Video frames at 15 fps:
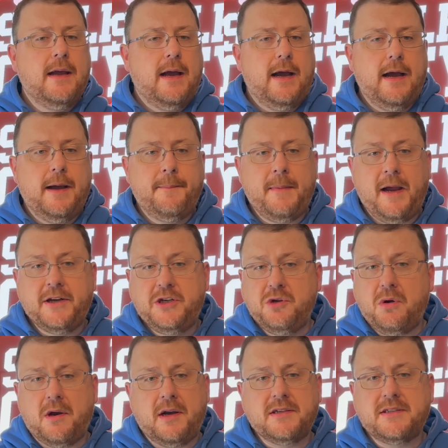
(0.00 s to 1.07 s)
Um, I do
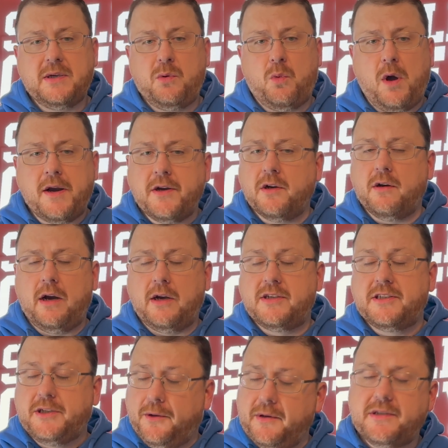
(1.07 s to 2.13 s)
honestly wonder, I
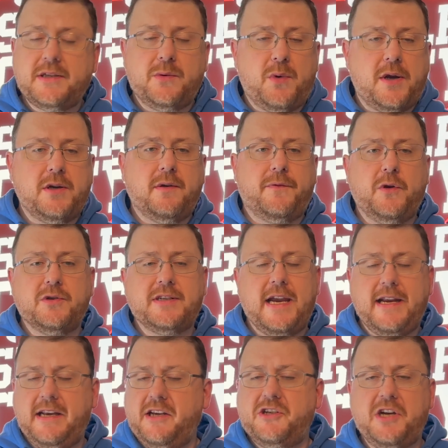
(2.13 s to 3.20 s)
seriously wonder if there's
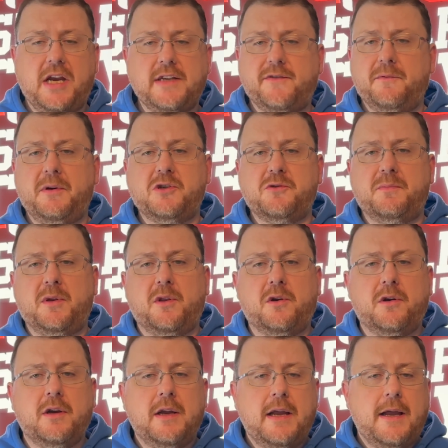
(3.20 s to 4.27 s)
any chance for Mitchell
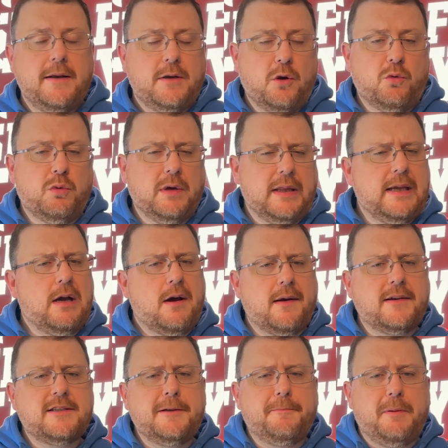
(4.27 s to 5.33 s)
Miller to really
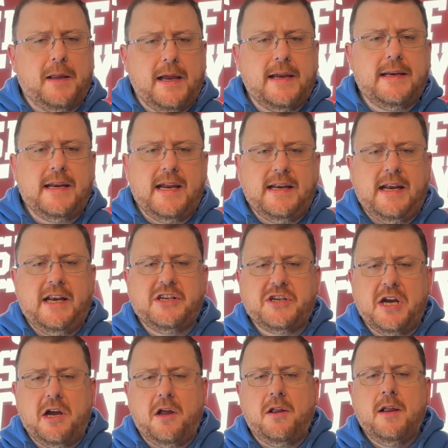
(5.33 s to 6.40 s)
honestly play in the
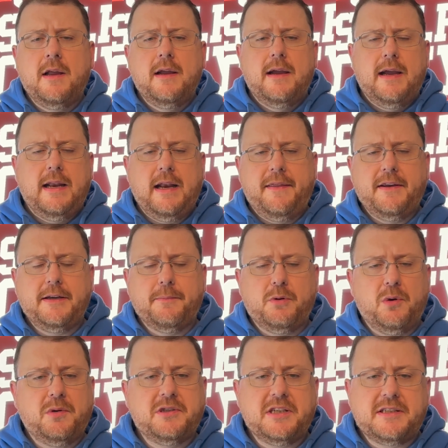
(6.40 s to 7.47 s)
NHL. And I think the
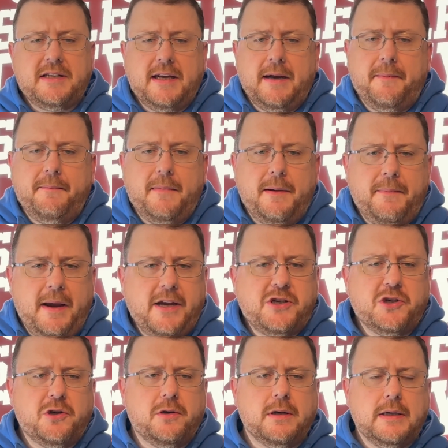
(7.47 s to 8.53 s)
Bruins just did a, a
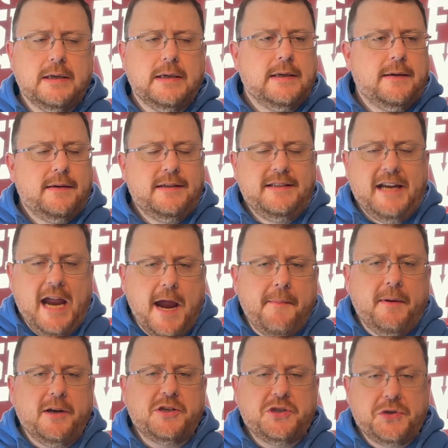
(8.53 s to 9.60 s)
major
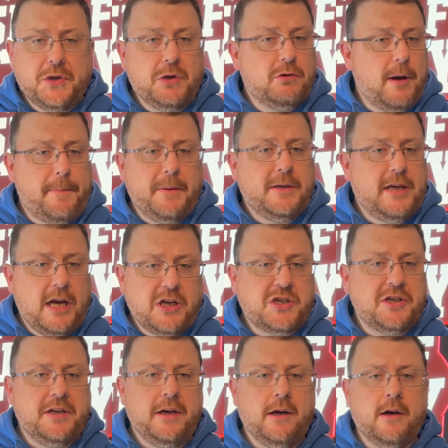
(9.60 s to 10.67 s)
damage to their
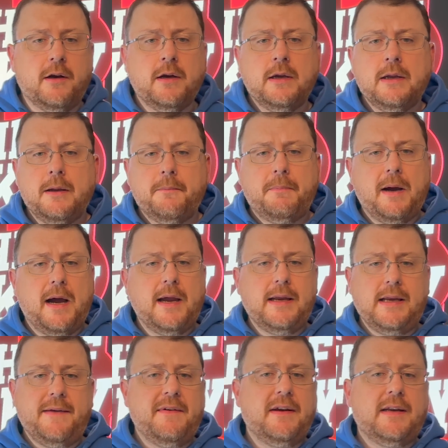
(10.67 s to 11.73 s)
reputation here by
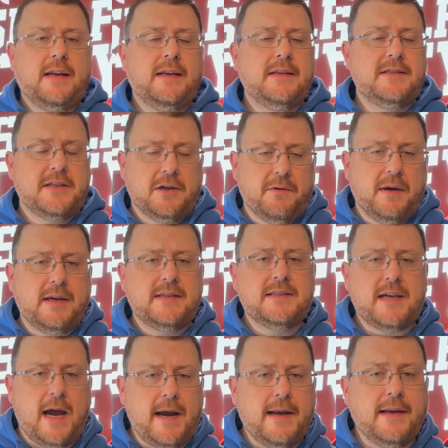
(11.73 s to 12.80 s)
even considering
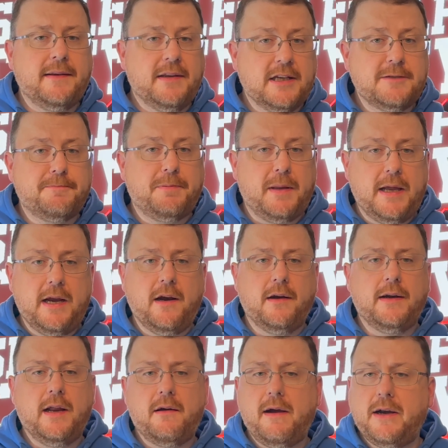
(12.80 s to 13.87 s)
signing this player.
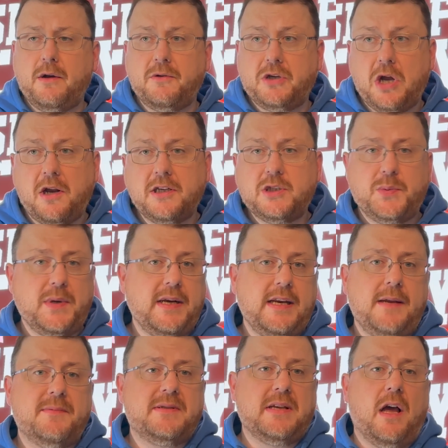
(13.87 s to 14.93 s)
Now, I know Don Sweeney
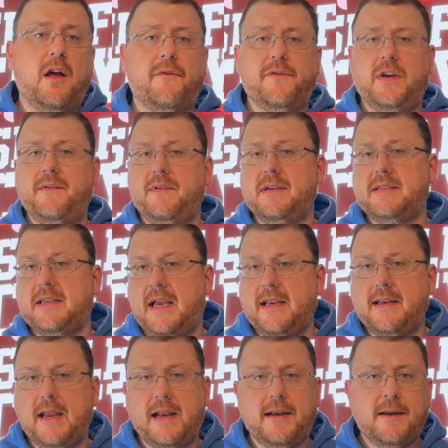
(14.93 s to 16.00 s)
himself even
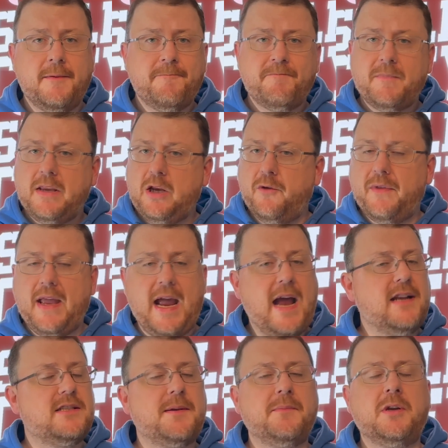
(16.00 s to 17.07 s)
said that, you know, they
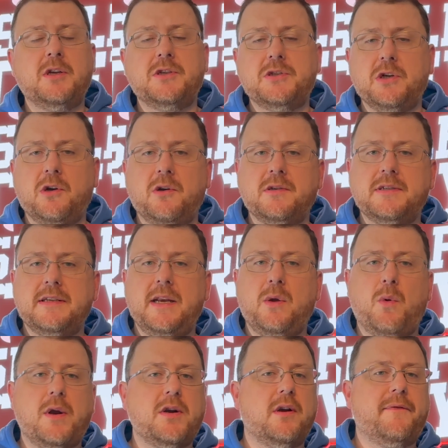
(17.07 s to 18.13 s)
had some concerns and they
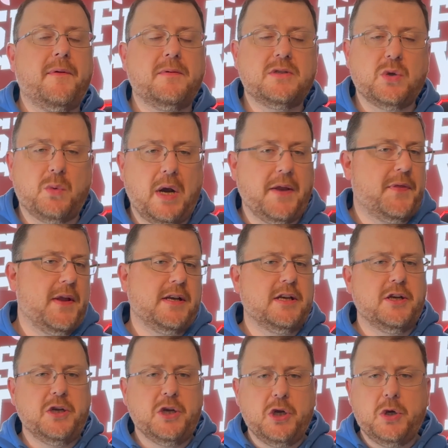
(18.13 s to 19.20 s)
wondered if it was the right thing
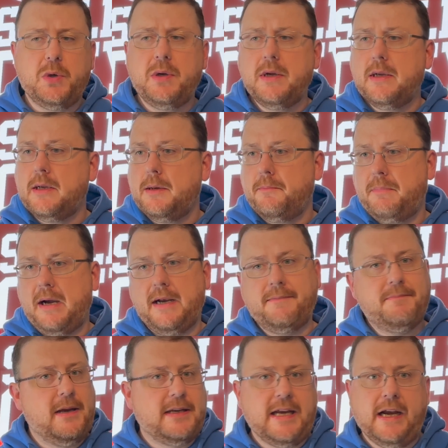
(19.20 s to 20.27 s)
to do.
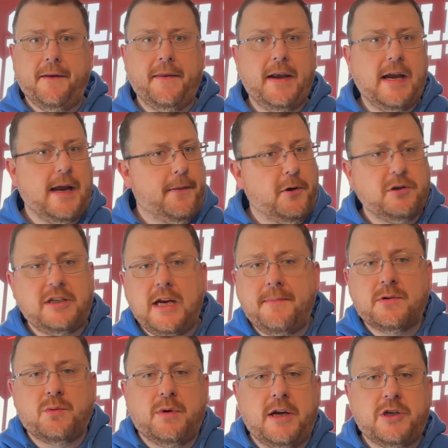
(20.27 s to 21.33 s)
But at the end of the day, other
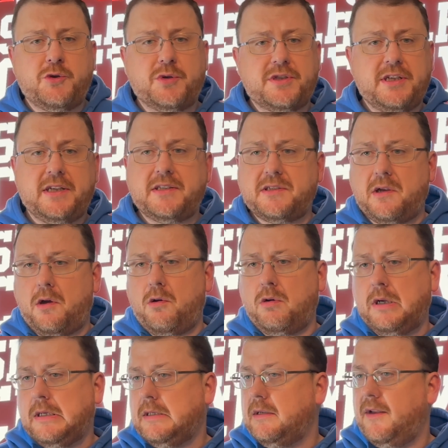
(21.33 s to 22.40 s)
teams were interested. So
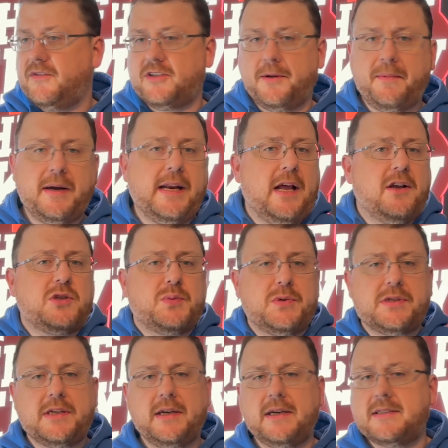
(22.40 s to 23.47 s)
if somebody else
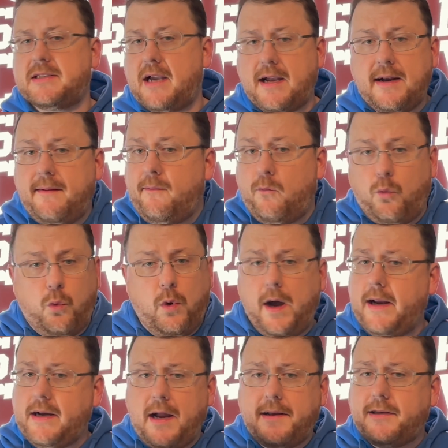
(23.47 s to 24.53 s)
was going to sign him,
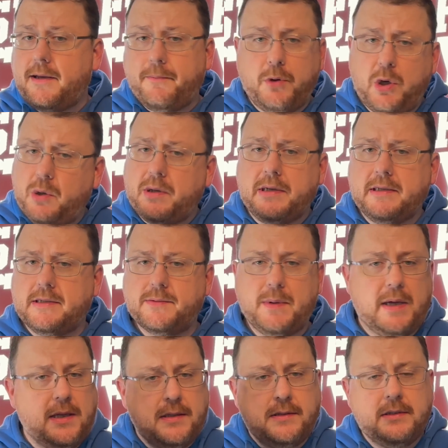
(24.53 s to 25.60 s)
why not the Bruins?
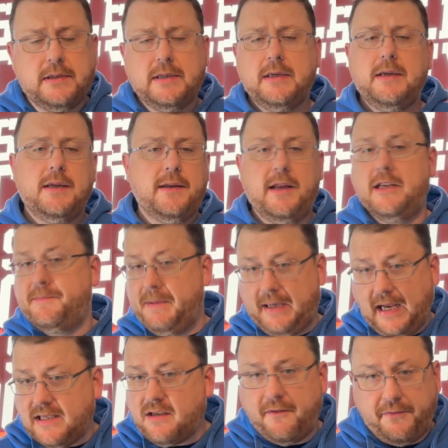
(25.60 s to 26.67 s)
Well, it's
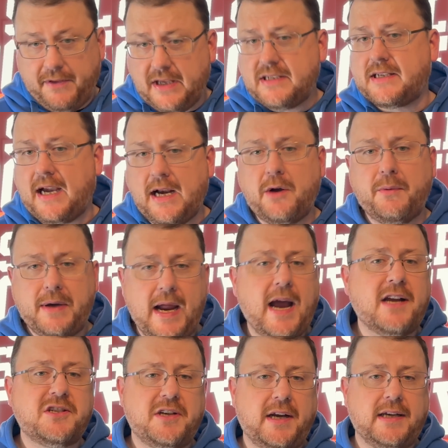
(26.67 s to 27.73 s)
because of this kind of
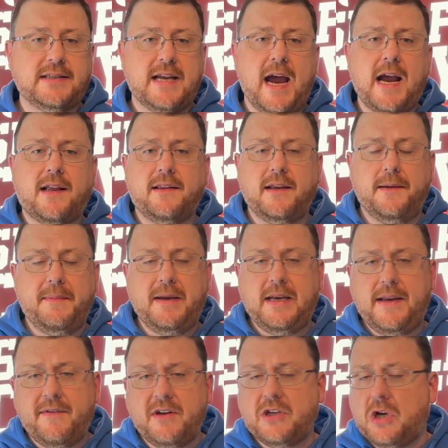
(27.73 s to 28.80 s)
reaction exactly. I mean,
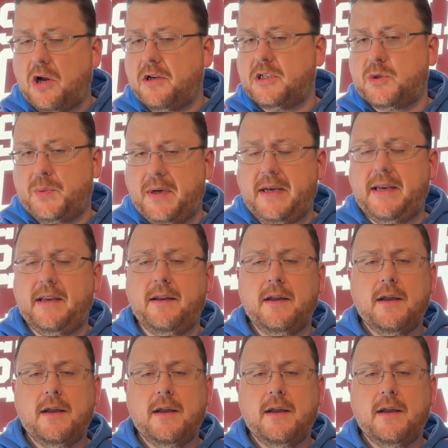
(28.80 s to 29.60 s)
even Don Sweeney